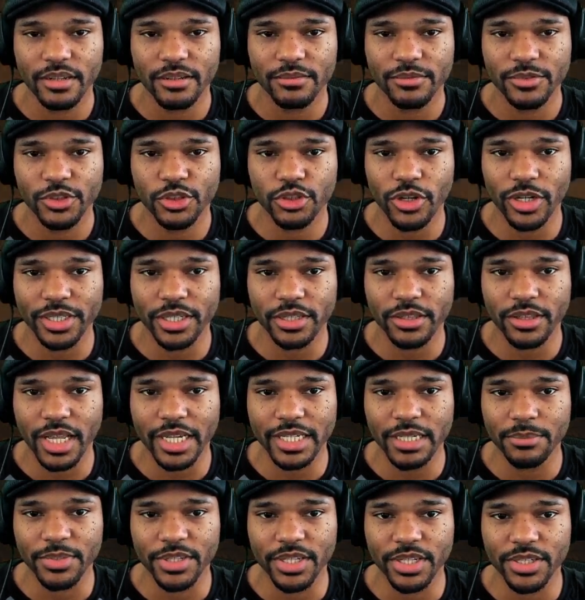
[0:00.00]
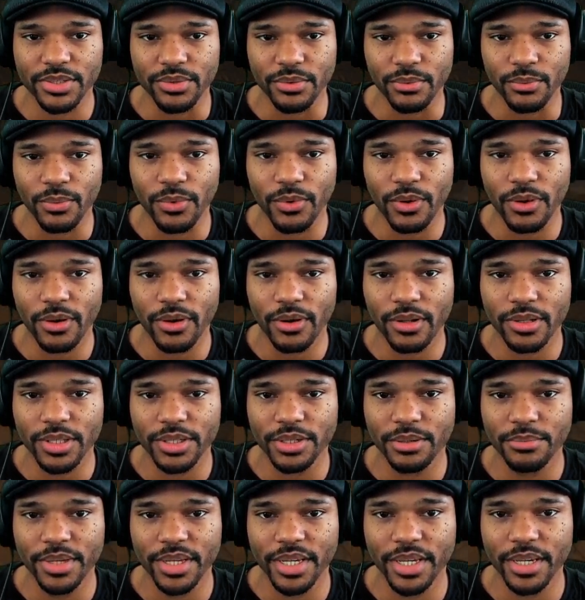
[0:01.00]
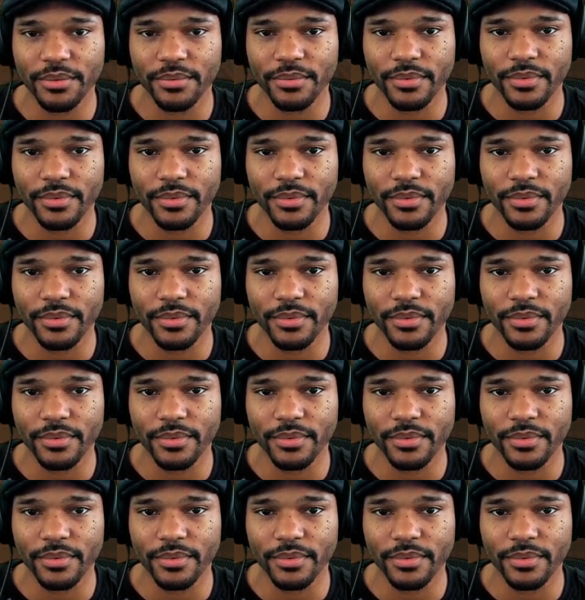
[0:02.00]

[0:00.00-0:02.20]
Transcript: trying to line up against the wall a little bit.